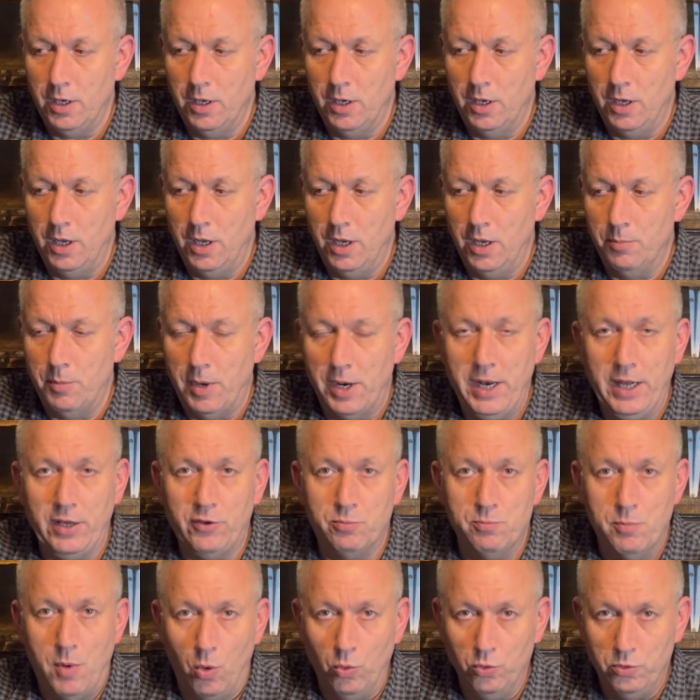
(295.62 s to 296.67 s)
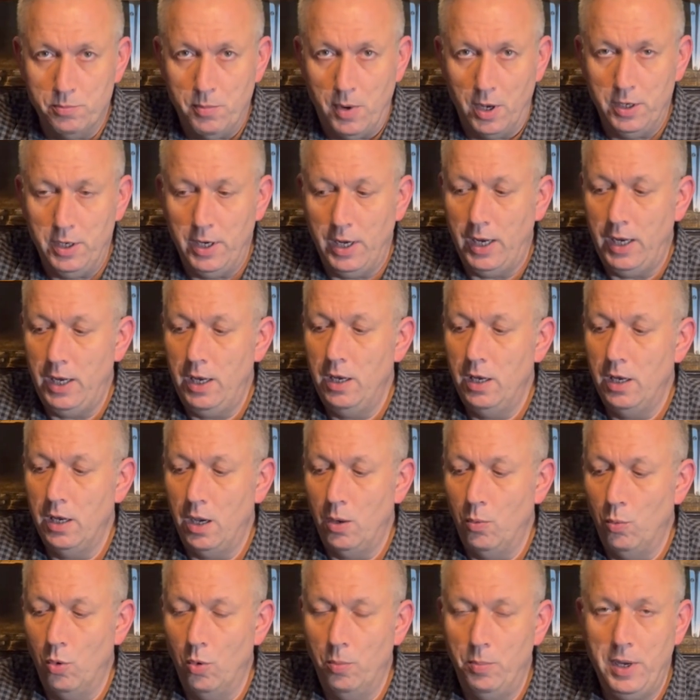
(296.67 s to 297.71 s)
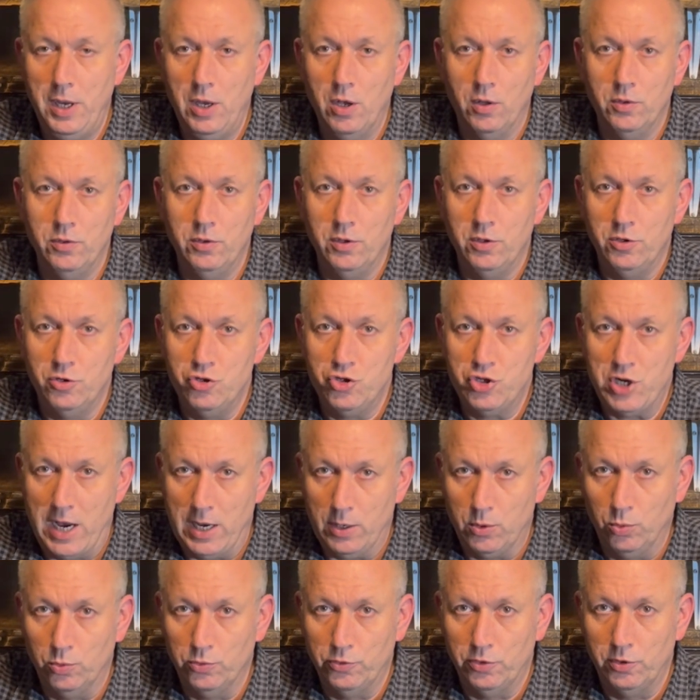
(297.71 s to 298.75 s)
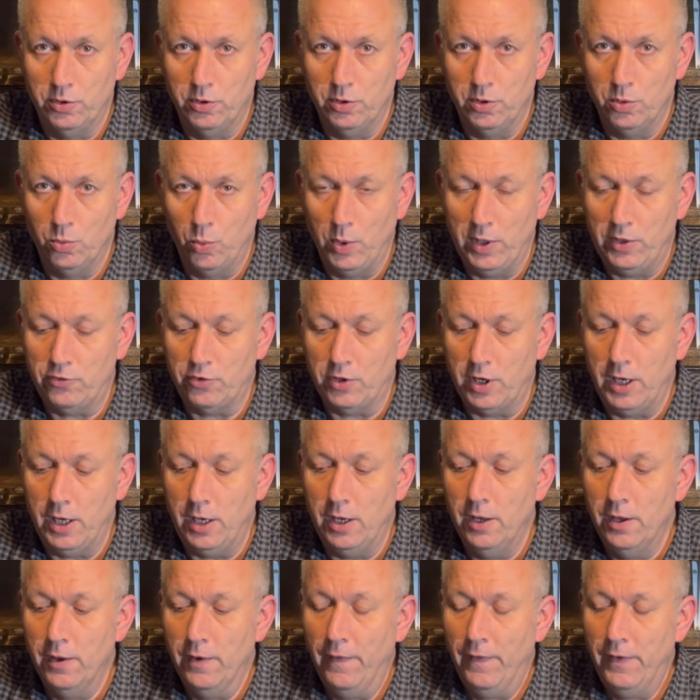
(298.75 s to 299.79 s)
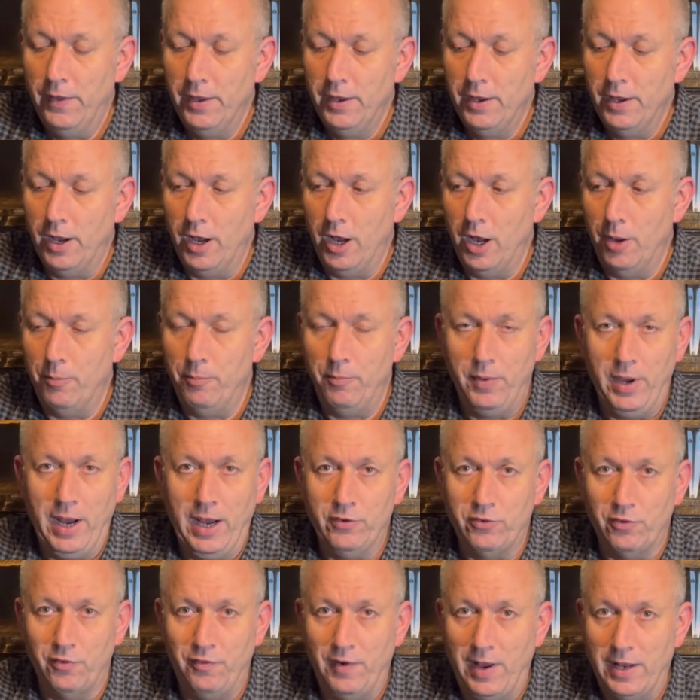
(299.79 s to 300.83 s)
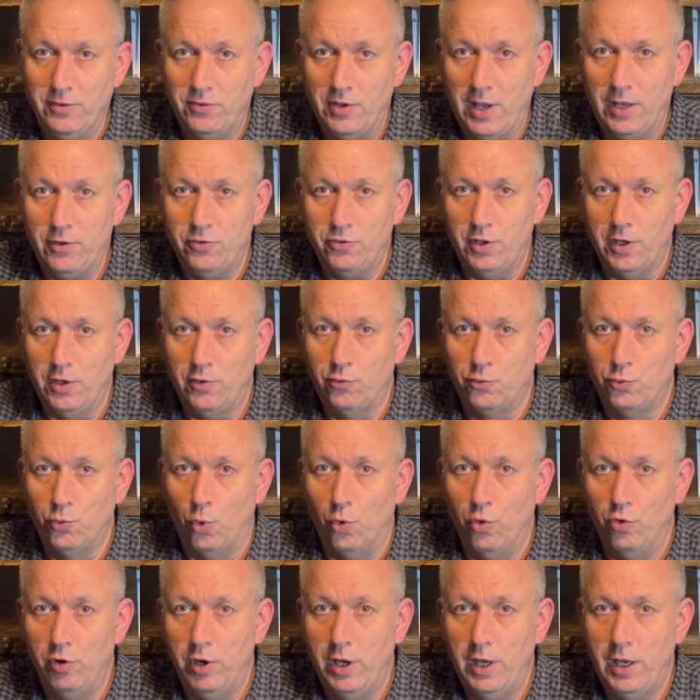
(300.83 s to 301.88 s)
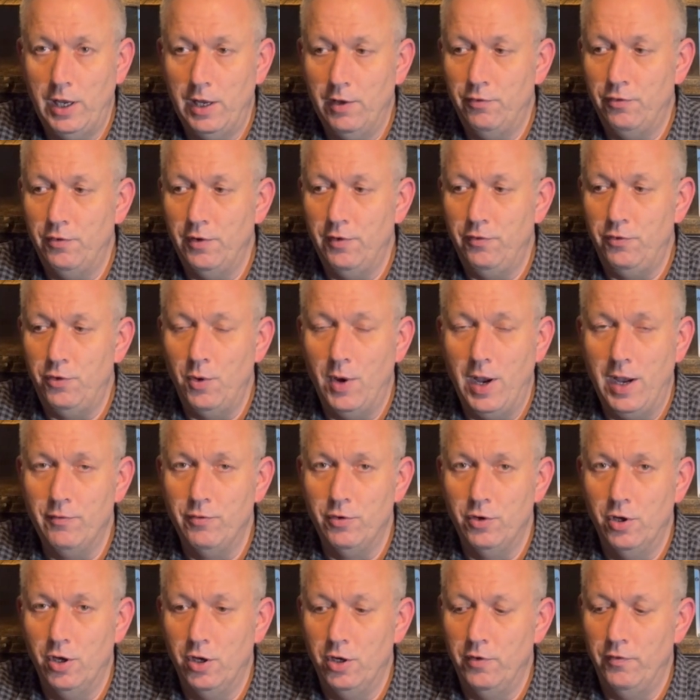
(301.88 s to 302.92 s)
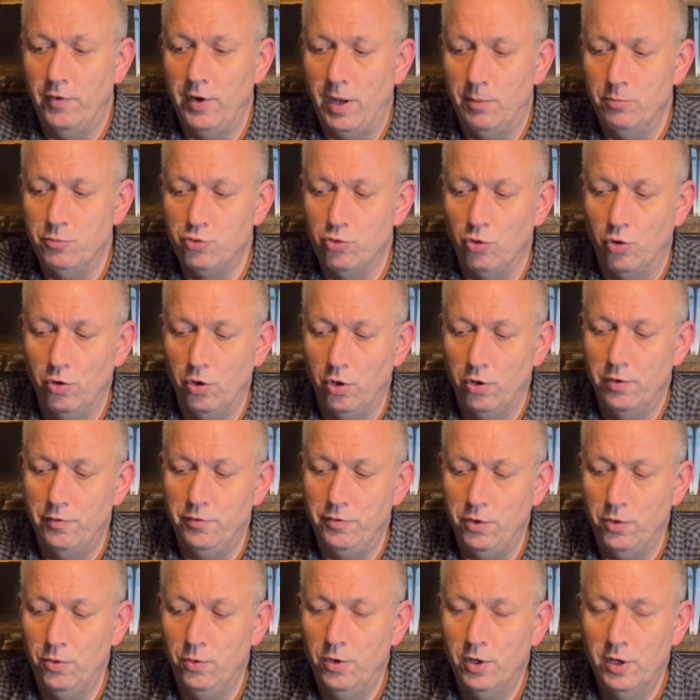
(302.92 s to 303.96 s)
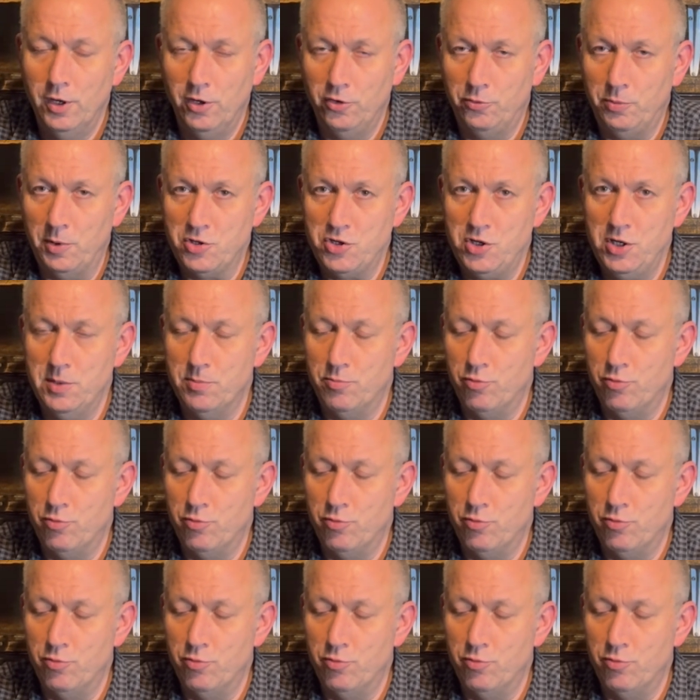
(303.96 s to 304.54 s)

my next Malt Monday will be on Shackleton whiskey. has a fantastic story. If you haven't heard of it, I'm sure a lot of you, especially the